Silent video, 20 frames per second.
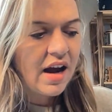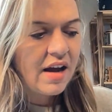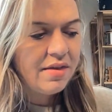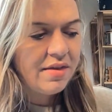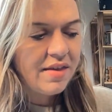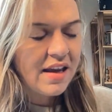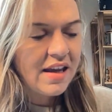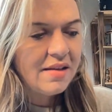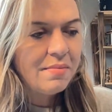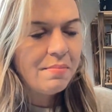
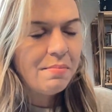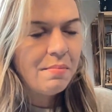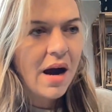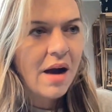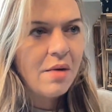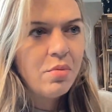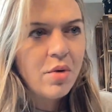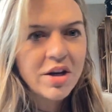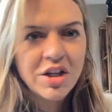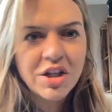think
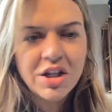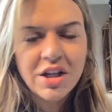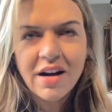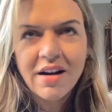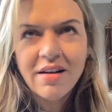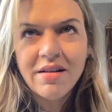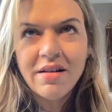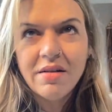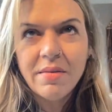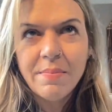I wish
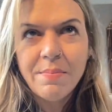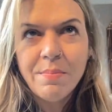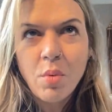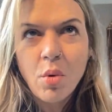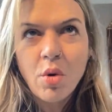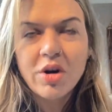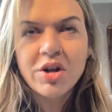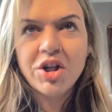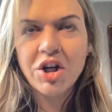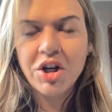
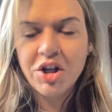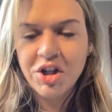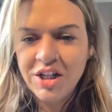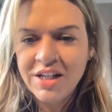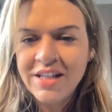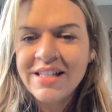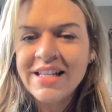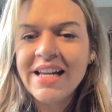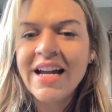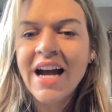more
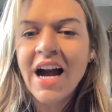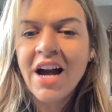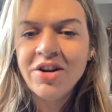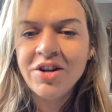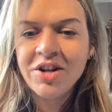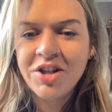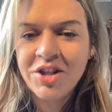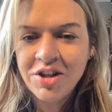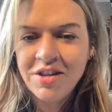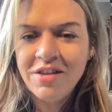churches like
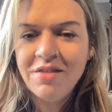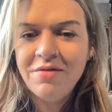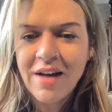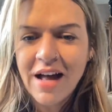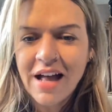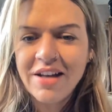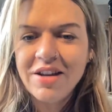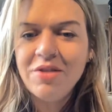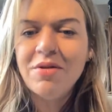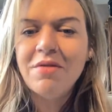understood the
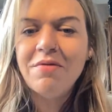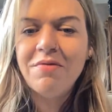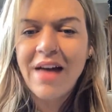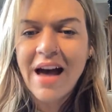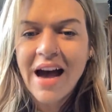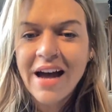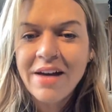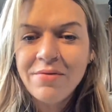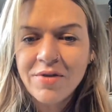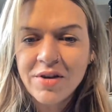value of
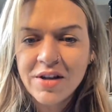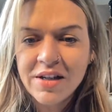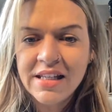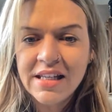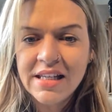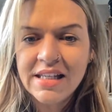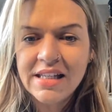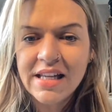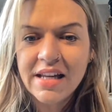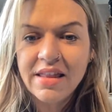that
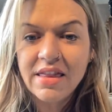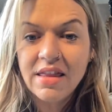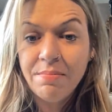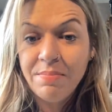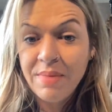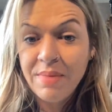versus like the